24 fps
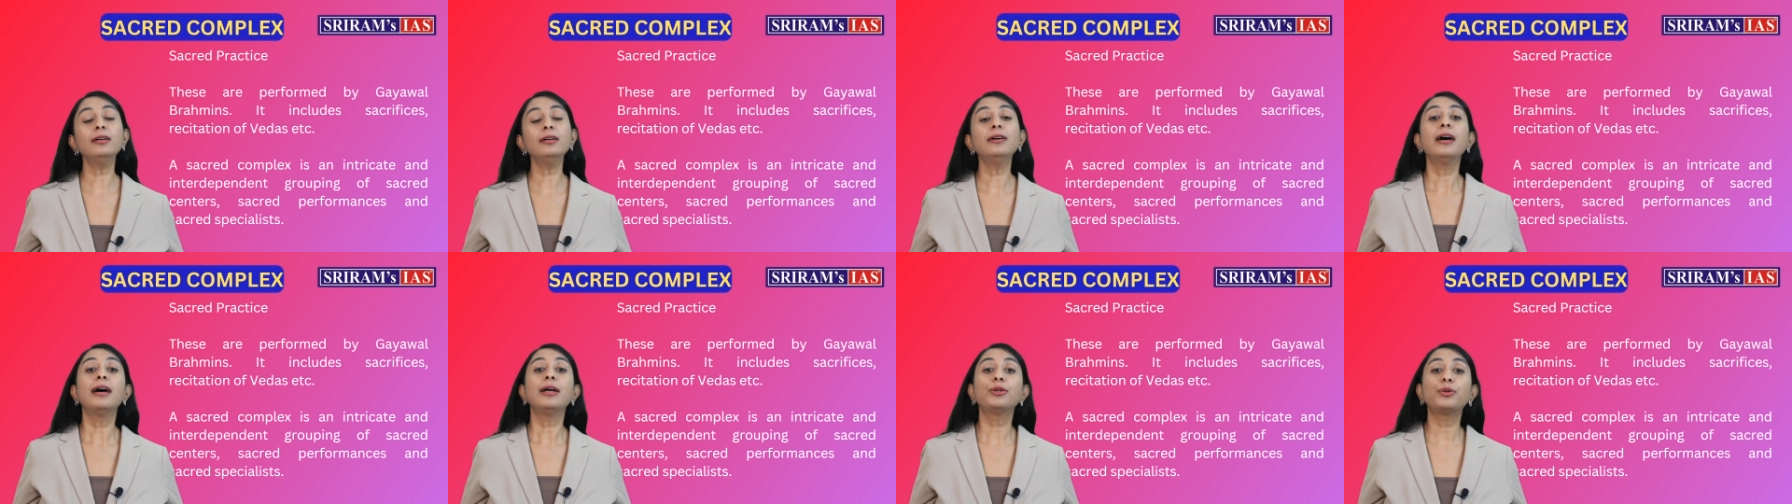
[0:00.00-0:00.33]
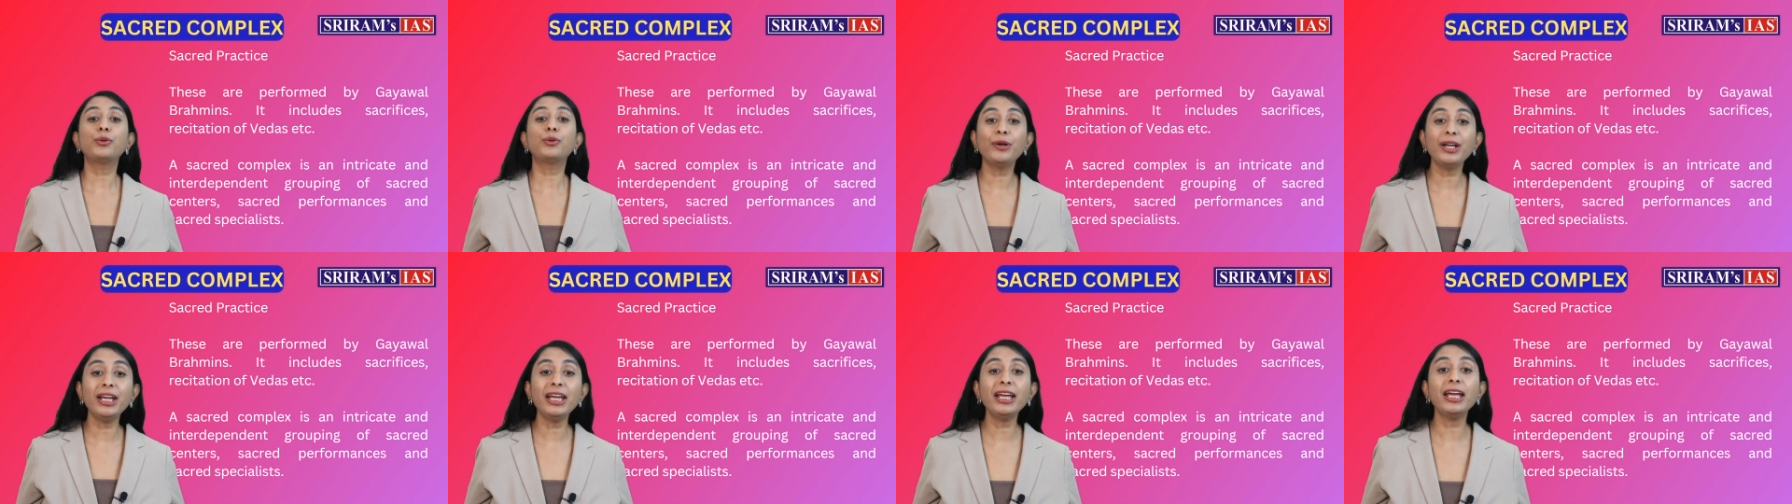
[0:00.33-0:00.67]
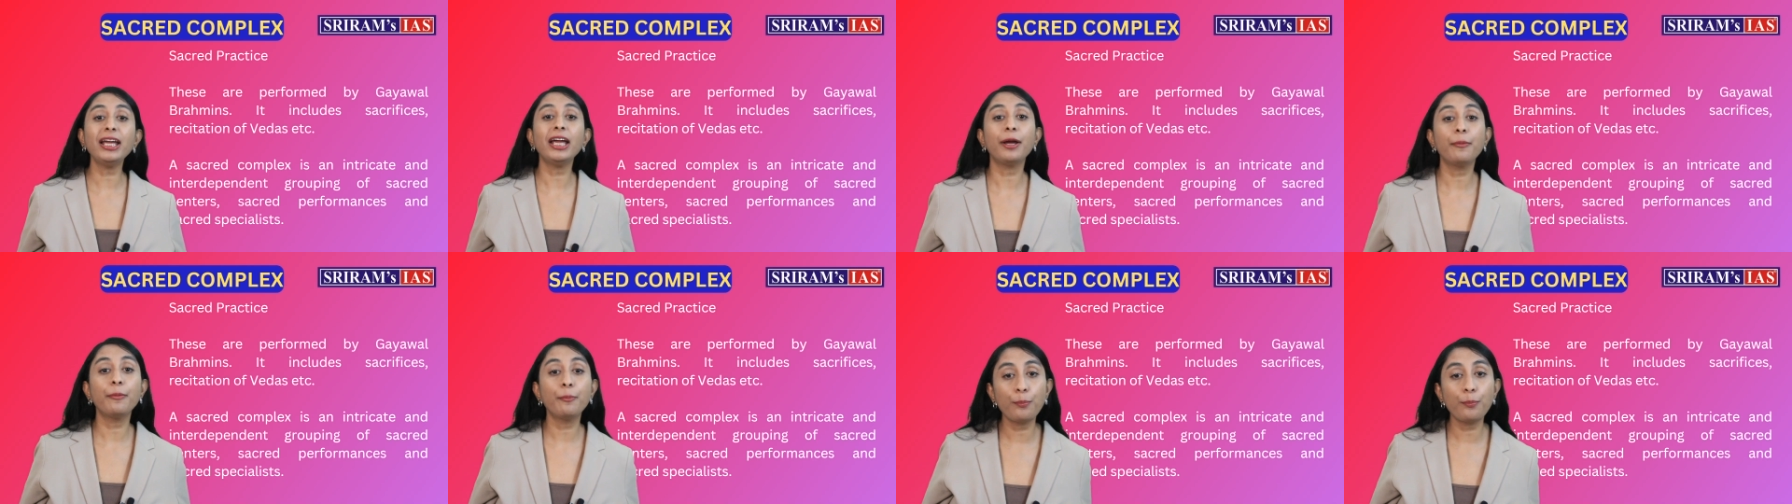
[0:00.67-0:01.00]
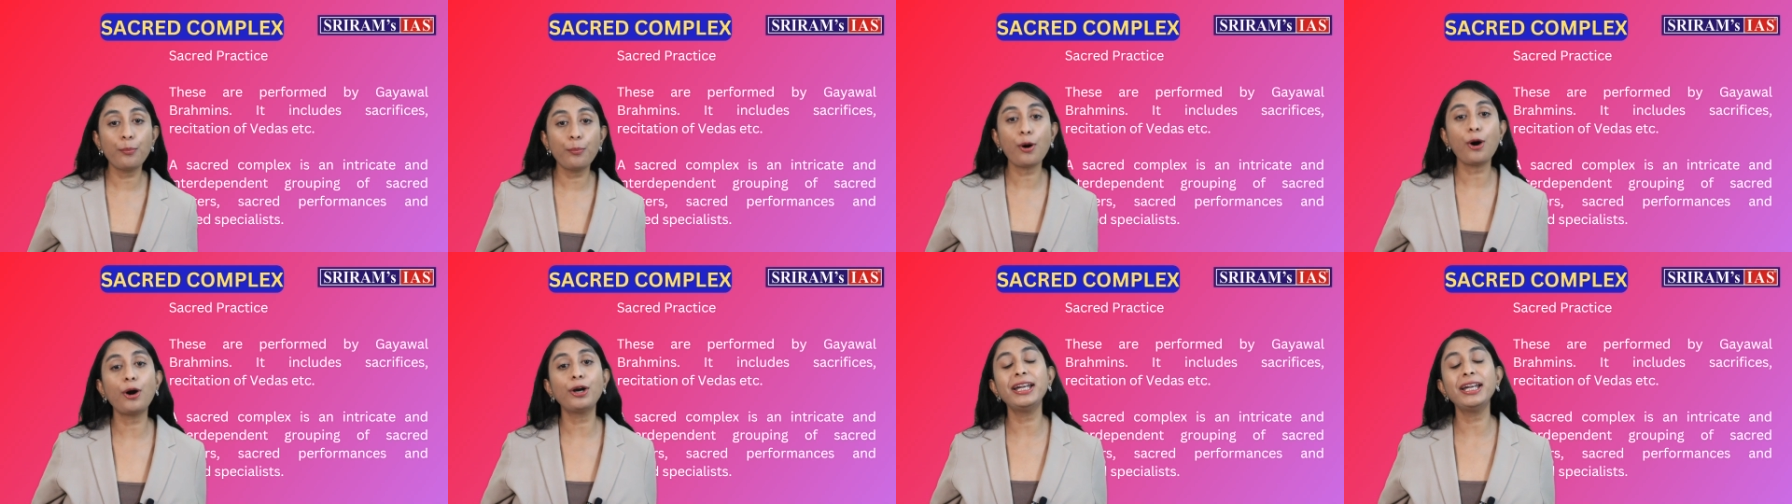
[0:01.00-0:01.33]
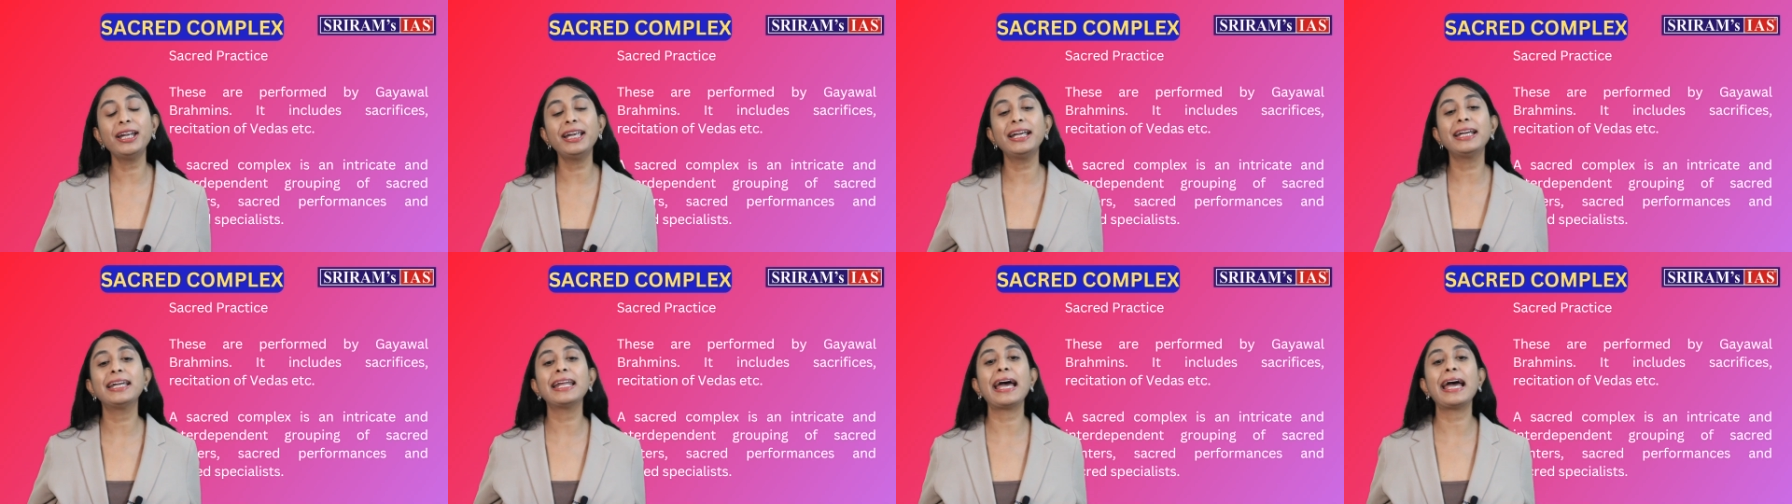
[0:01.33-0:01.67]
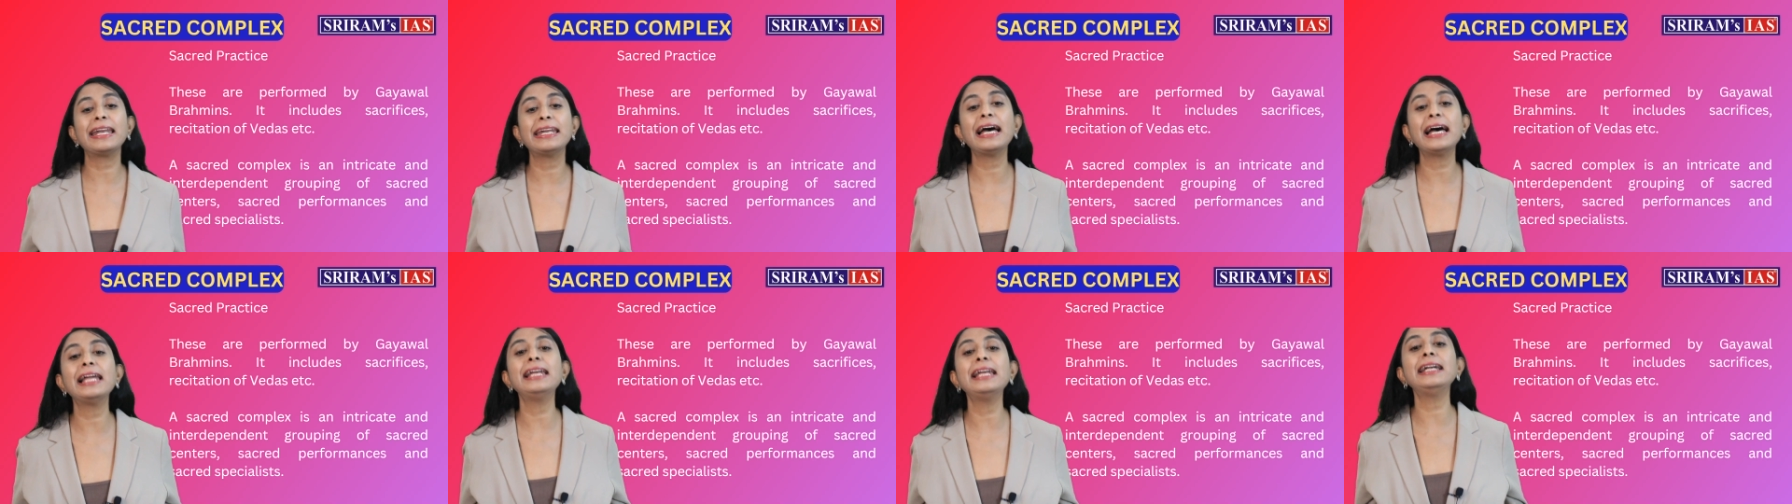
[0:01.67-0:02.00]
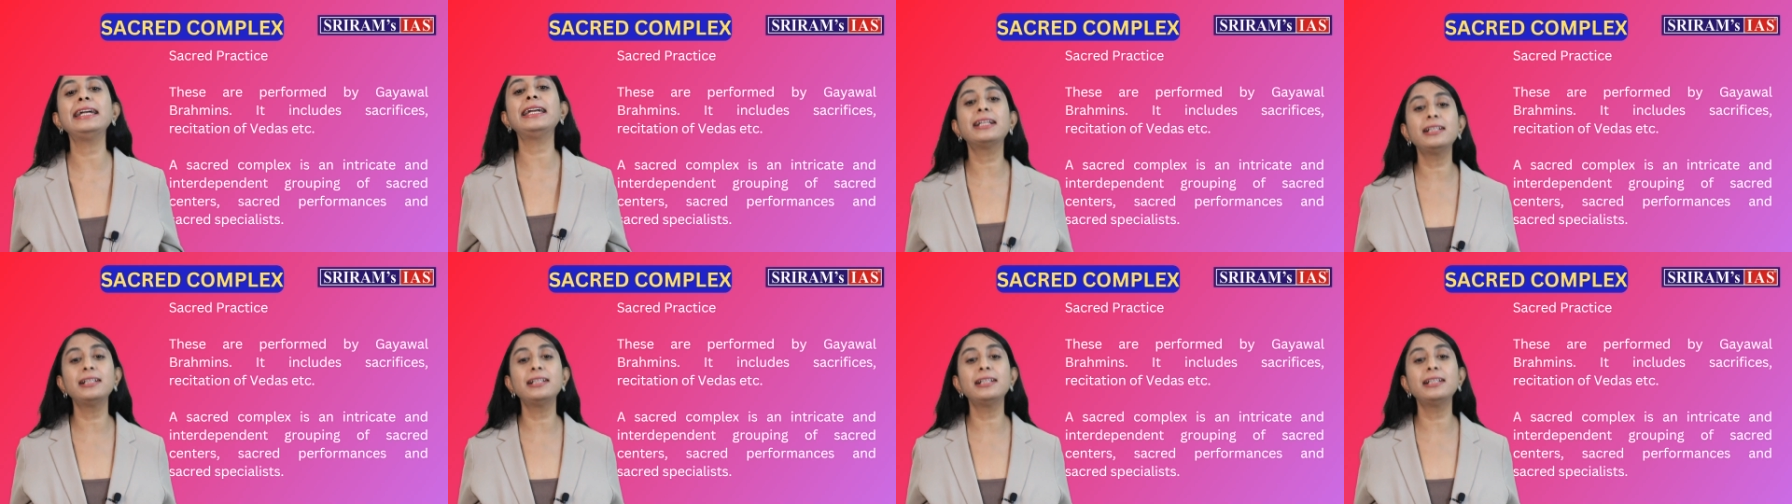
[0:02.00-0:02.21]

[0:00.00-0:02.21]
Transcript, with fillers: three important analytical